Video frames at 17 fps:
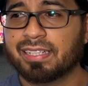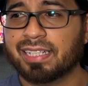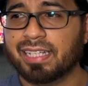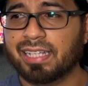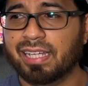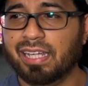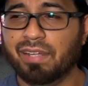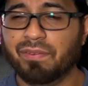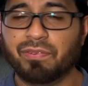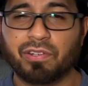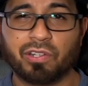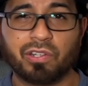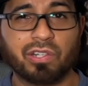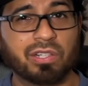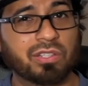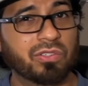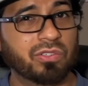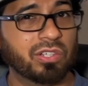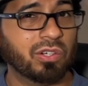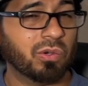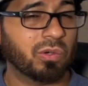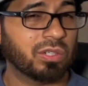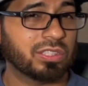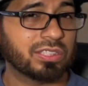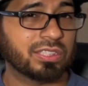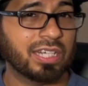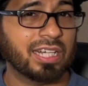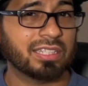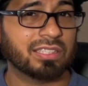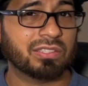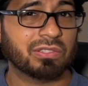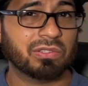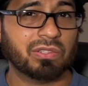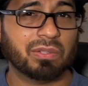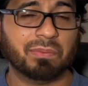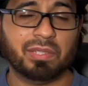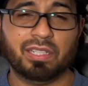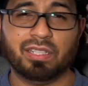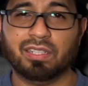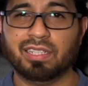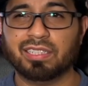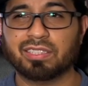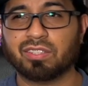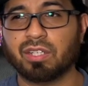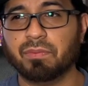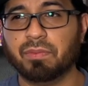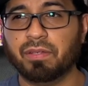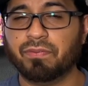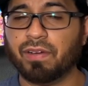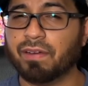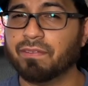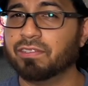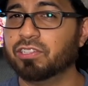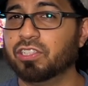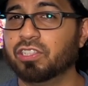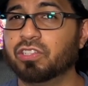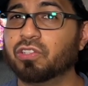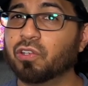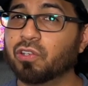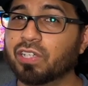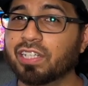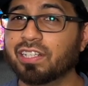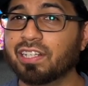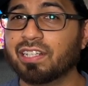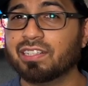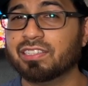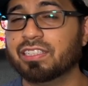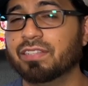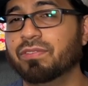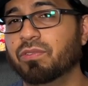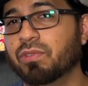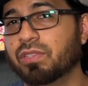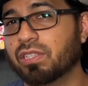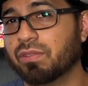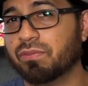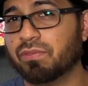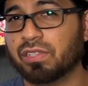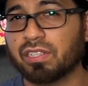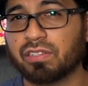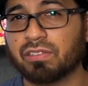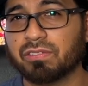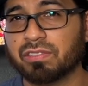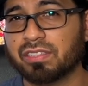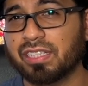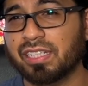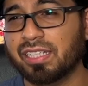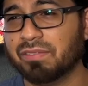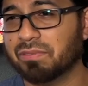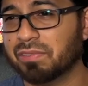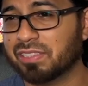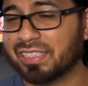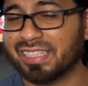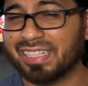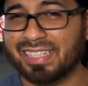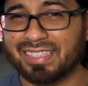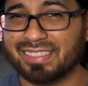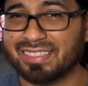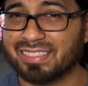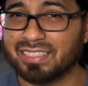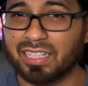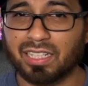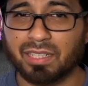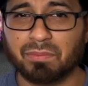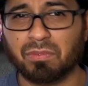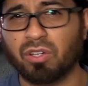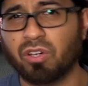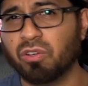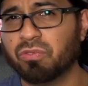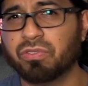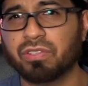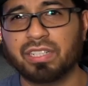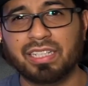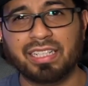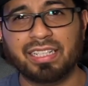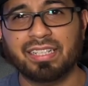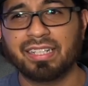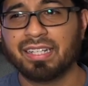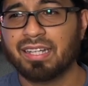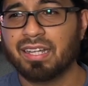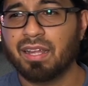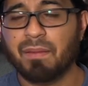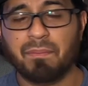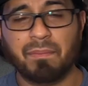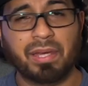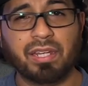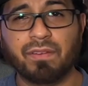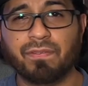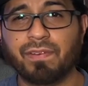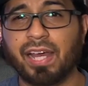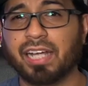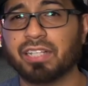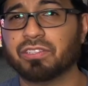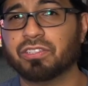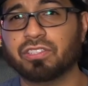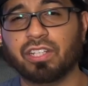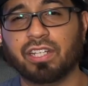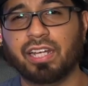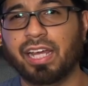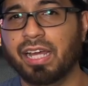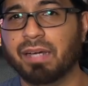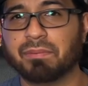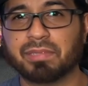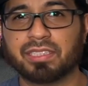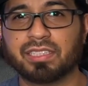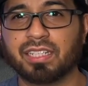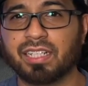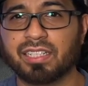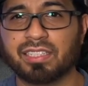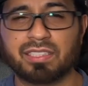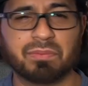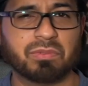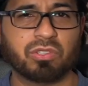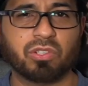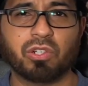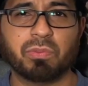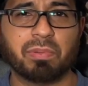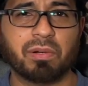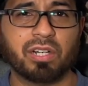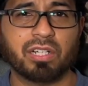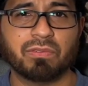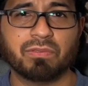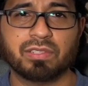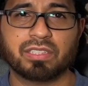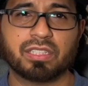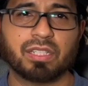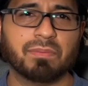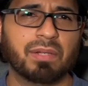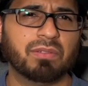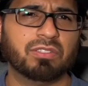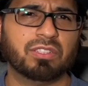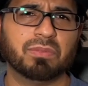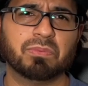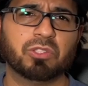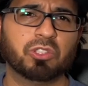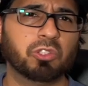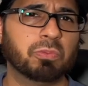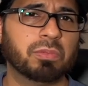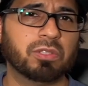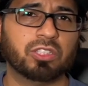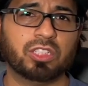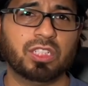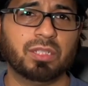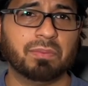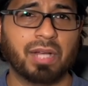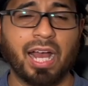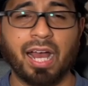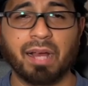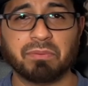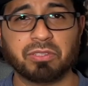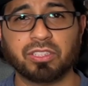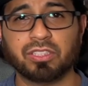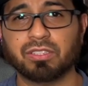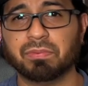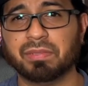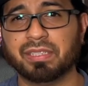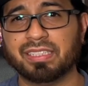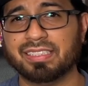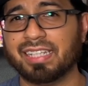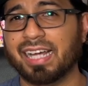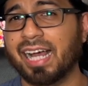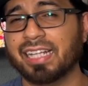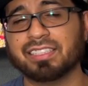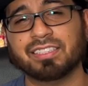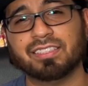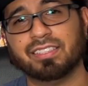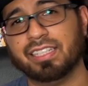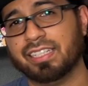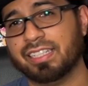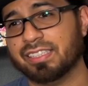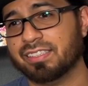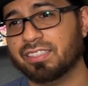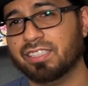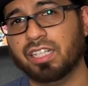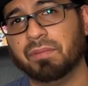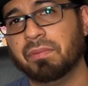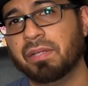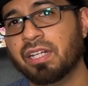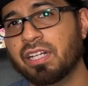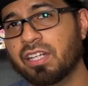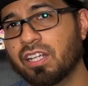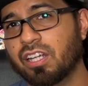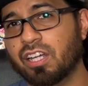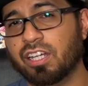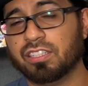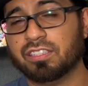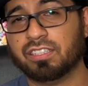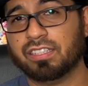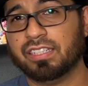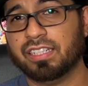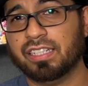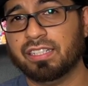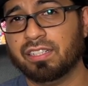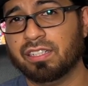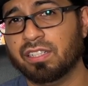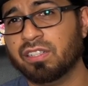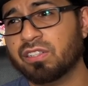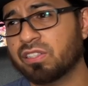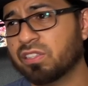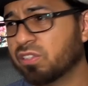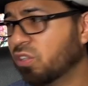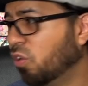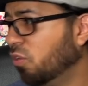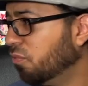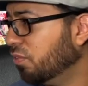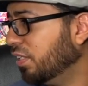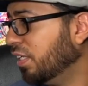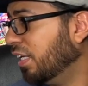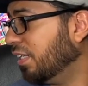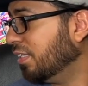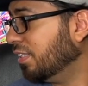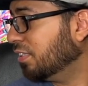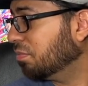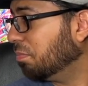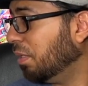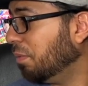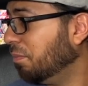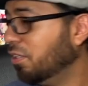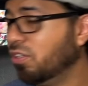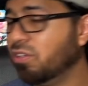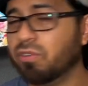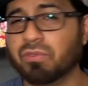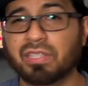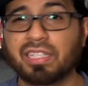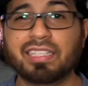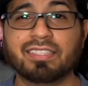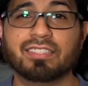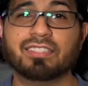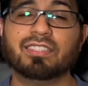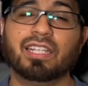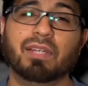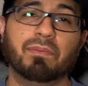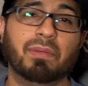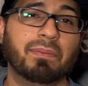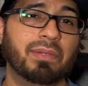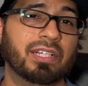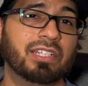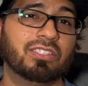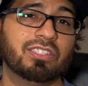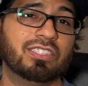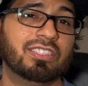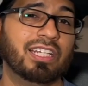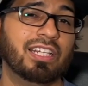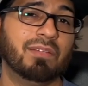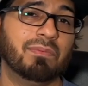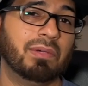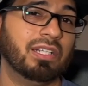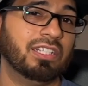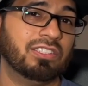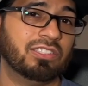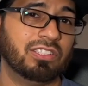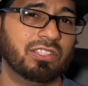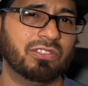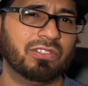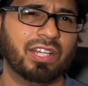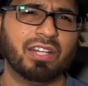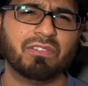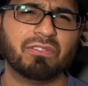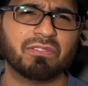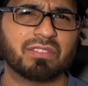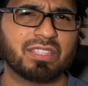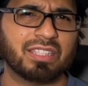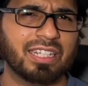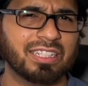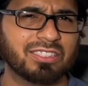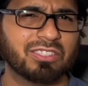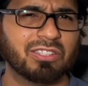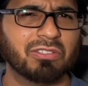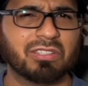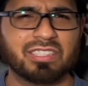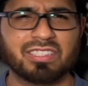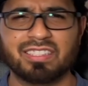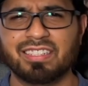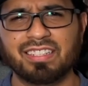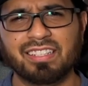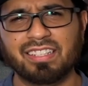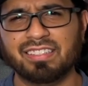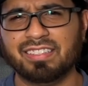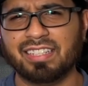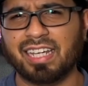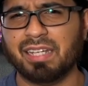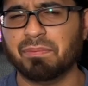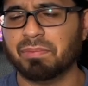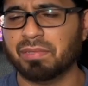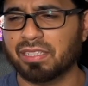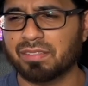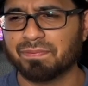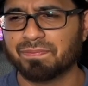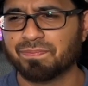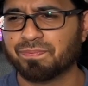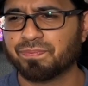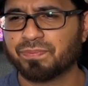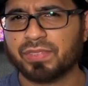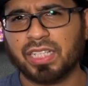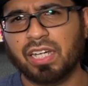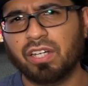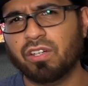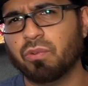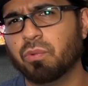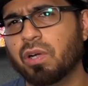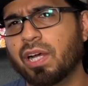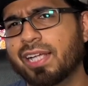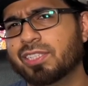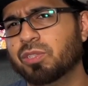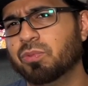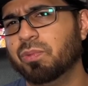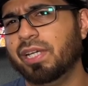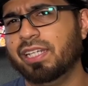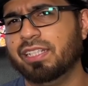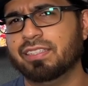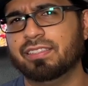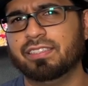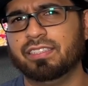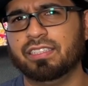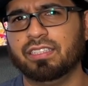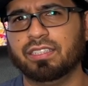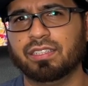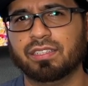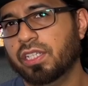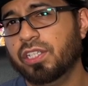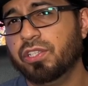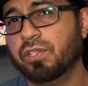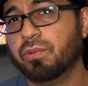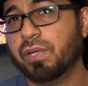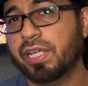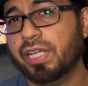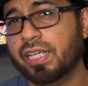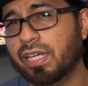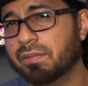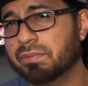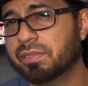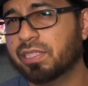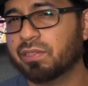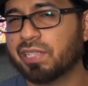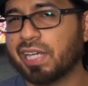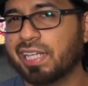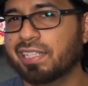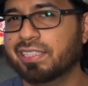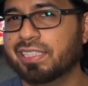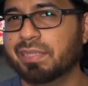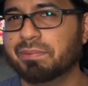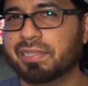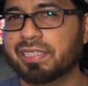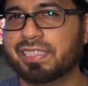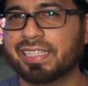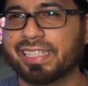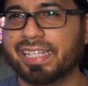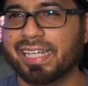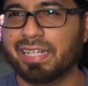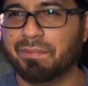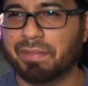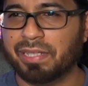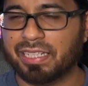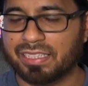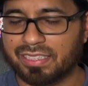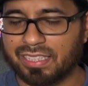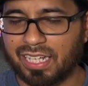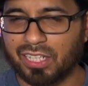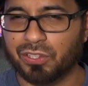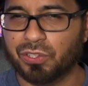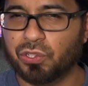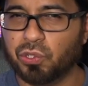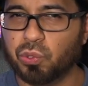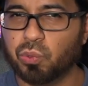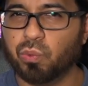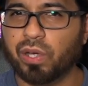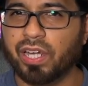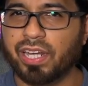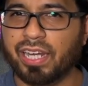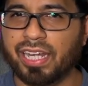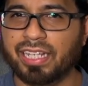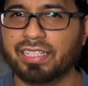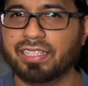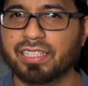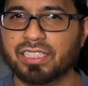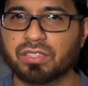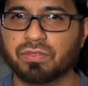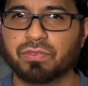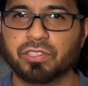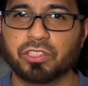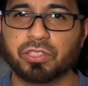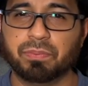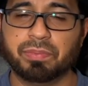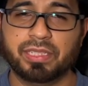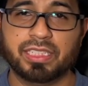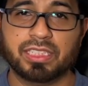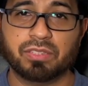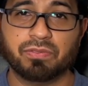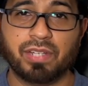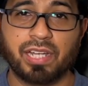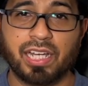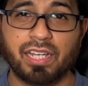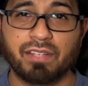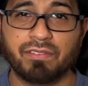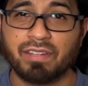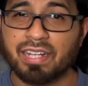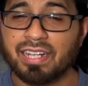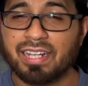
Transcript: If you're going to do it horizontal, I mean, it's going to be $530 if you want the vertical stand, which again is dumb. Hopefully manufacturers on Amazon, some third-party ones, come out with some super cheap options, because I just think it's dumb altogether. Or hopefully, at least, maybe you don't need the stand. Maybe it can just stand up on its own. I don't think so because of the design, but I don't know. We'll have to wait and see. Either way, I'm still kind of tempted to get it because I do want a disc version PS5.